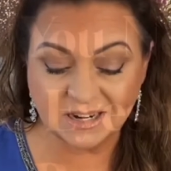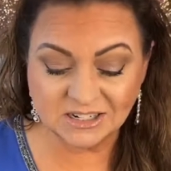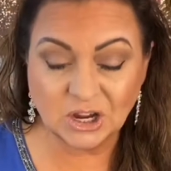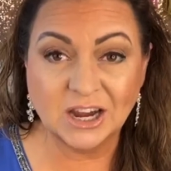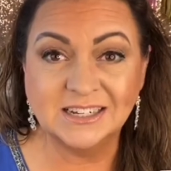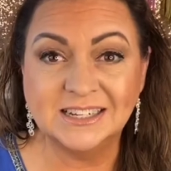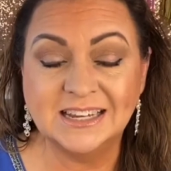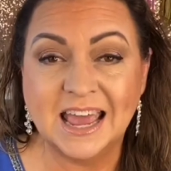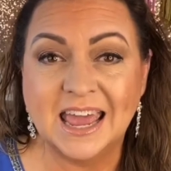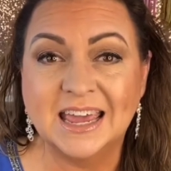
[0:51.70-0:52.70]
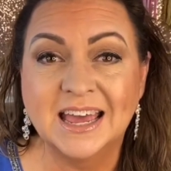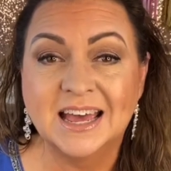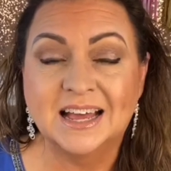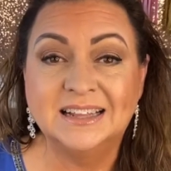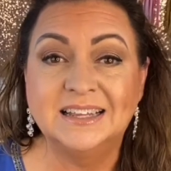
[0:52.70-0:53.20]
talk today
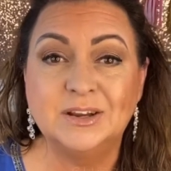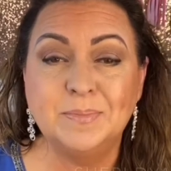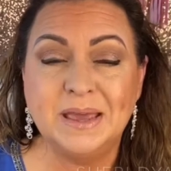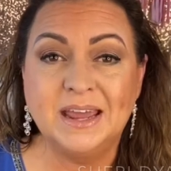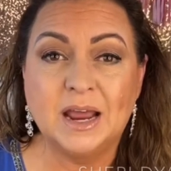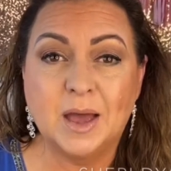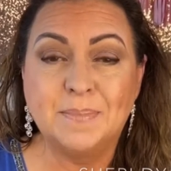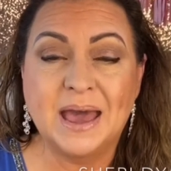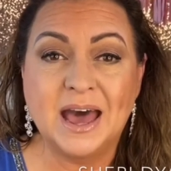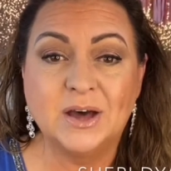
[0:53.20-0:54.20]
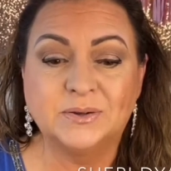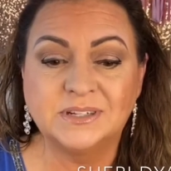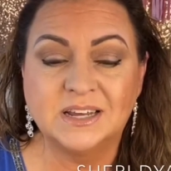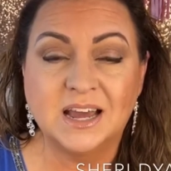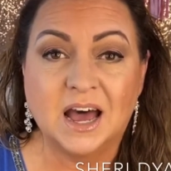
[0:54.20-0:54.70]
a little bit
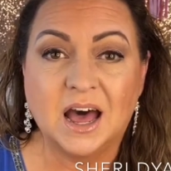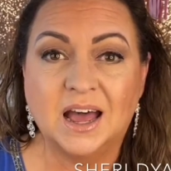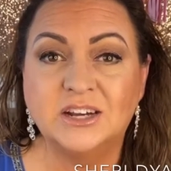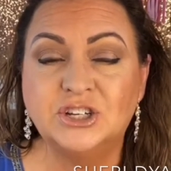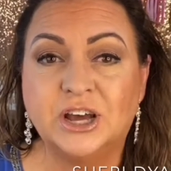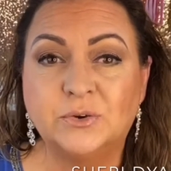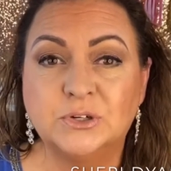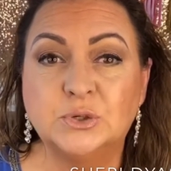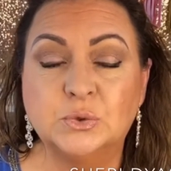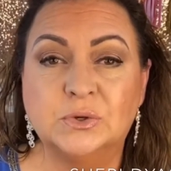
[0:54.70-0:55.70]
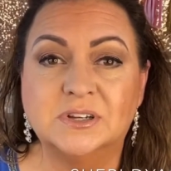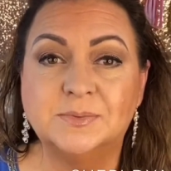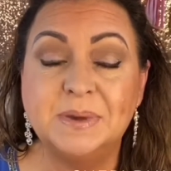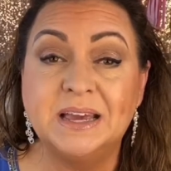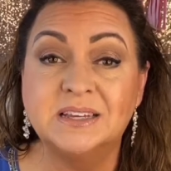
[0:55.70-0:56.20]
about eyeshadow tools,
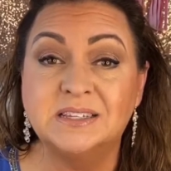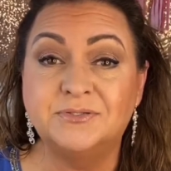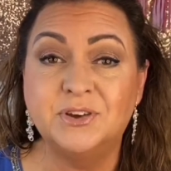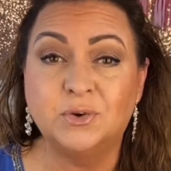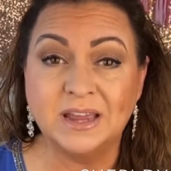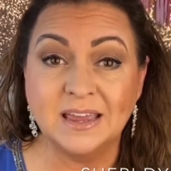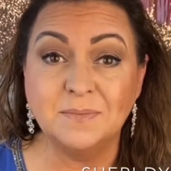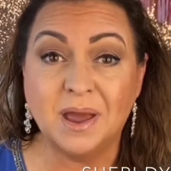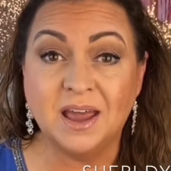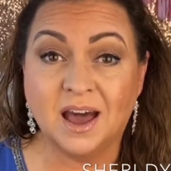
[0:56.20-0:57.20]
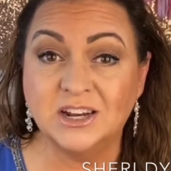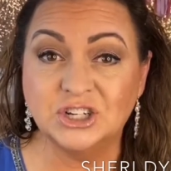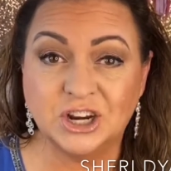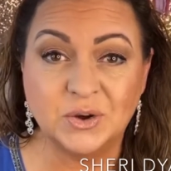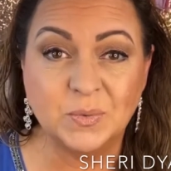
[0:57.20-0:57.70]
because if you're in my
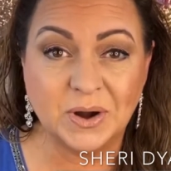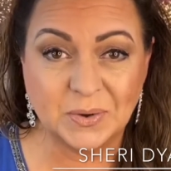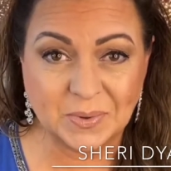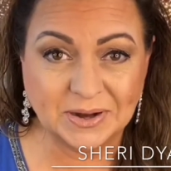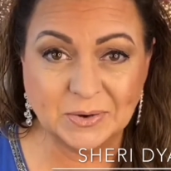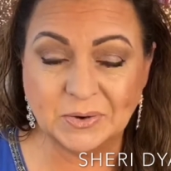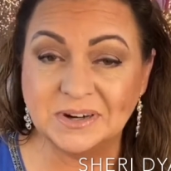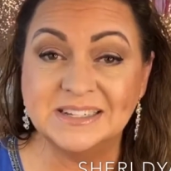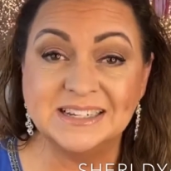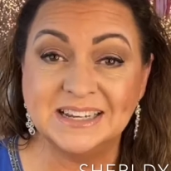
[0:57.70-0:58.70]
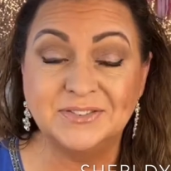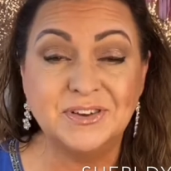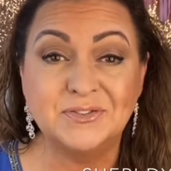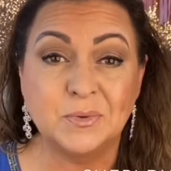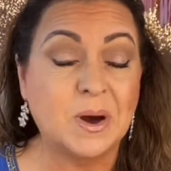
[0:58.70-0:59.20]
Eyeshadow 101 course, if
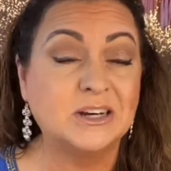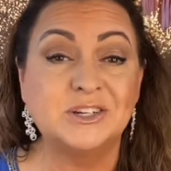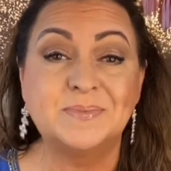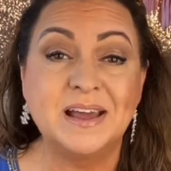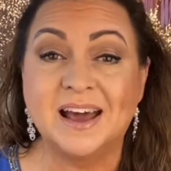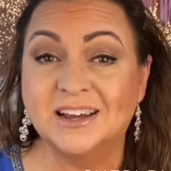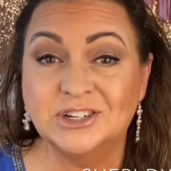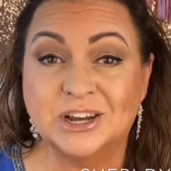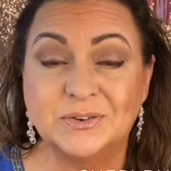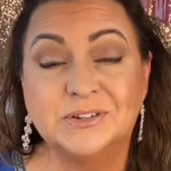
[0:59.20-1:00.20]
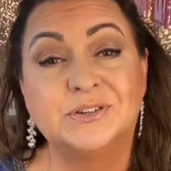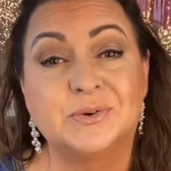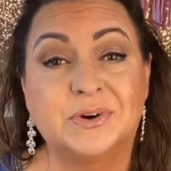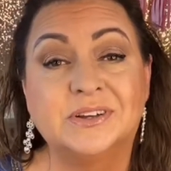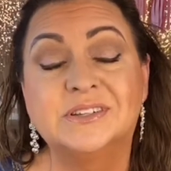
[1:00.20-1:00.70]
you've watched my eyeshadow
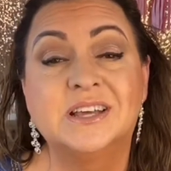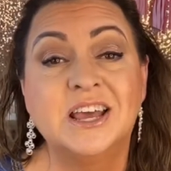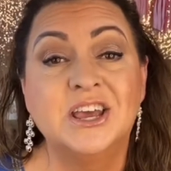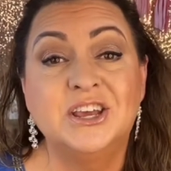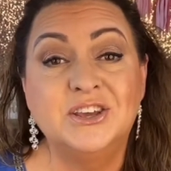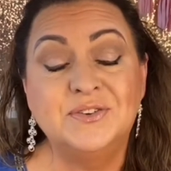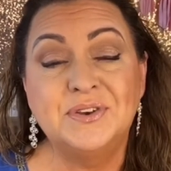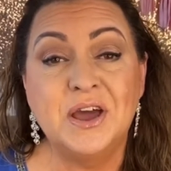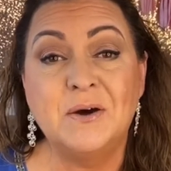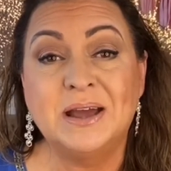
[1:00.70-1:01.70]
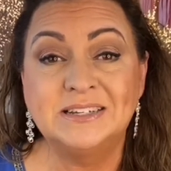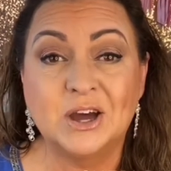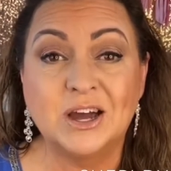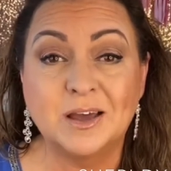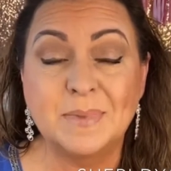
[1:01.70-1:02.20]
tutorials, you know I
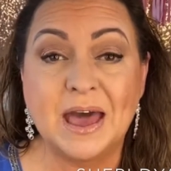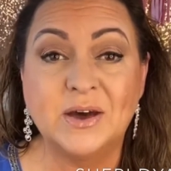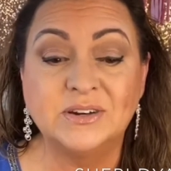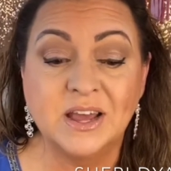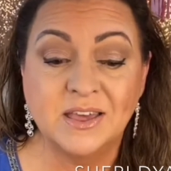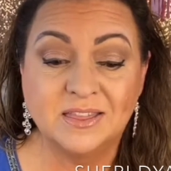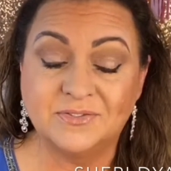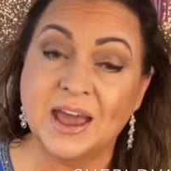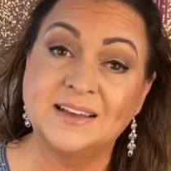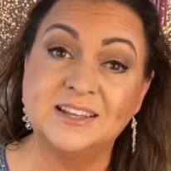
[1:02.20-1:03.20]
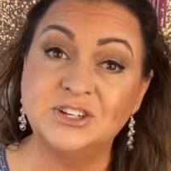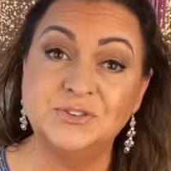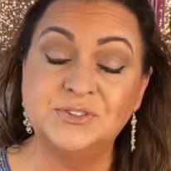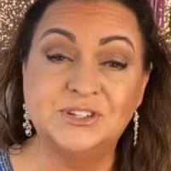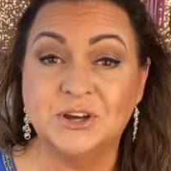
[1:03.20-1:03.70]
talk about the fact that you
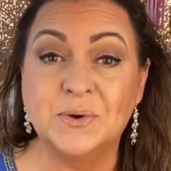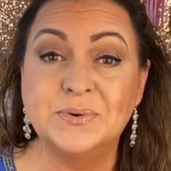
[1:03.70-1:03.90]
don't